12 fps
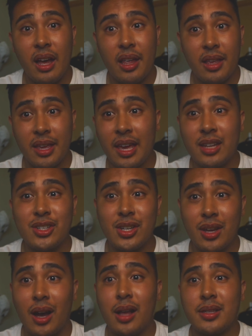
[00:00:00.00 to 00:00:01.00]
engaging
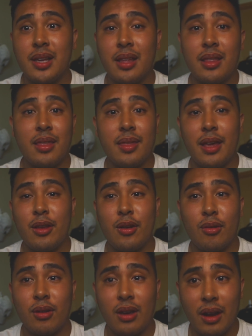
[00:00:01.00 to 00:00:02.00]
content, then
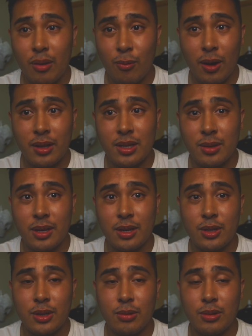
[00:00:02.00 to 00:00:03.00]
you're gonna run into
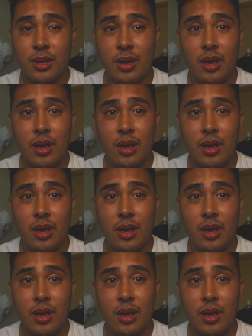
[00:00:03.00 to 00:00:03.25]
issues